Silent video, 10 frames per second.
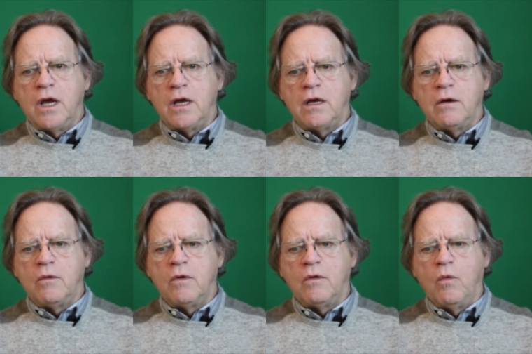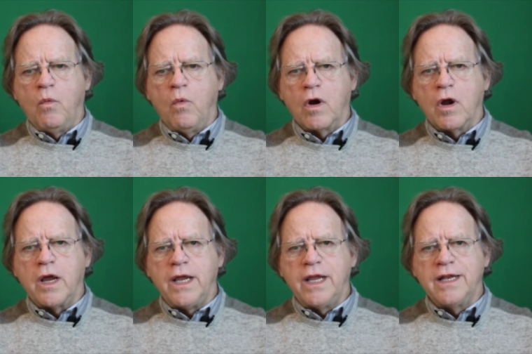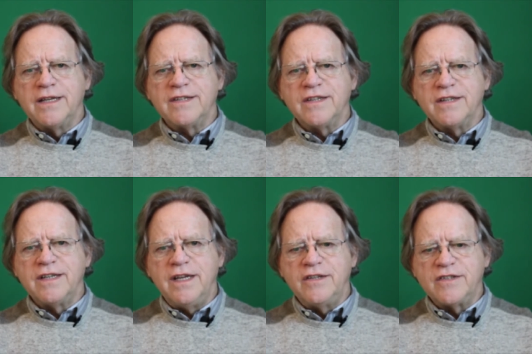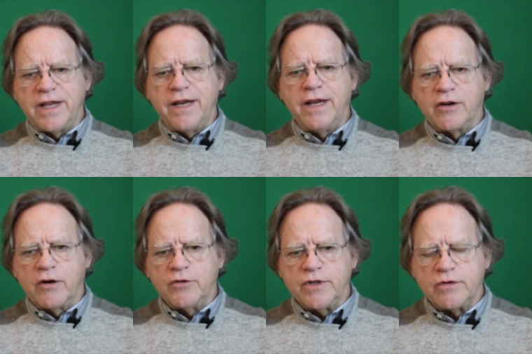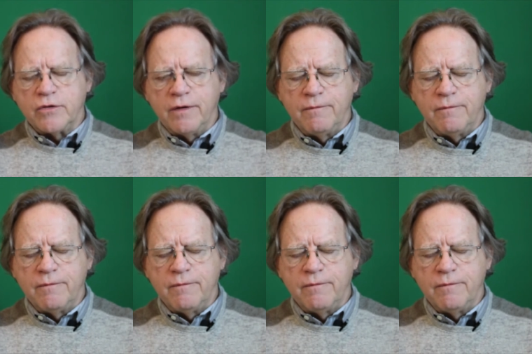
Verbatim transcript: uh, work in the, the setting of the grocery store.